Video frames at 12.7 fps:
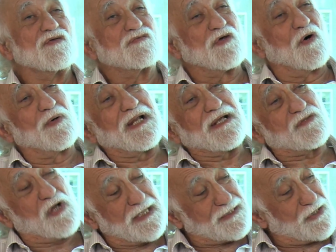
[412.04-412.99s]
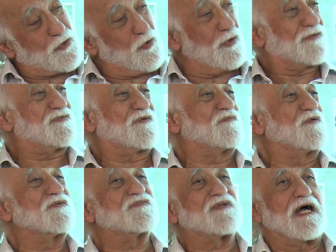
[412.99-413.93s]
So when I taught the course the
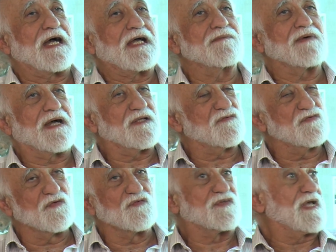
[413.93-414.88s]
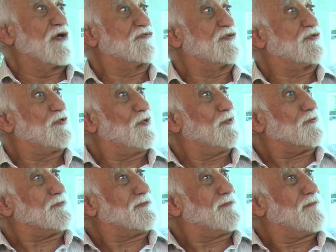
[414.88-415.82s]
first time, I introduced the
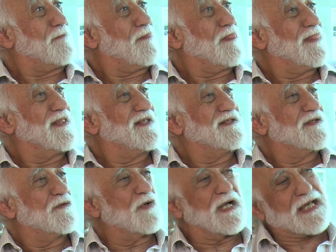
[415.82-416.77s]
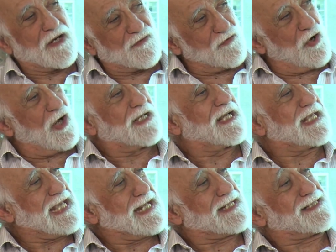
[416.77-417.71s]
LC2. Well, I got it wrong
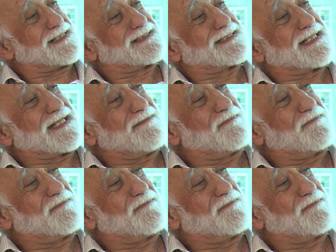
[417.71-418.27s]
again, see,